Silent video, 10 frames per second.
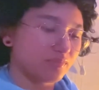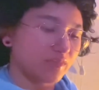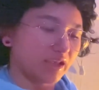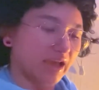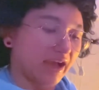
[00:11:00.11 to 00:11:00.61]

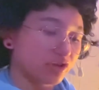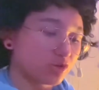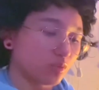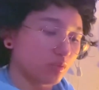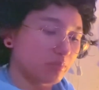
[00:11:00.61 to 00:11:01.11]
like
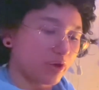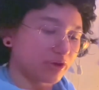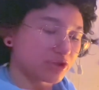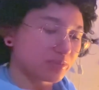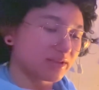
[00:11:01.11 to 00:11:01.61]
actual
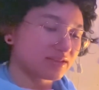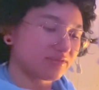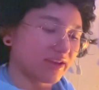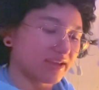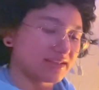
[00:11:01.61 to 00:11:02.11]
punishment
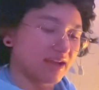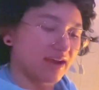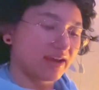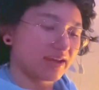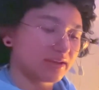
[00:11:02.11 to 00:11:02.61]
if I
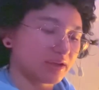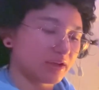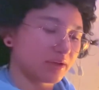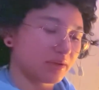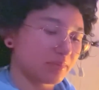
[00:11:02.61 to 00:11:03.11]
die.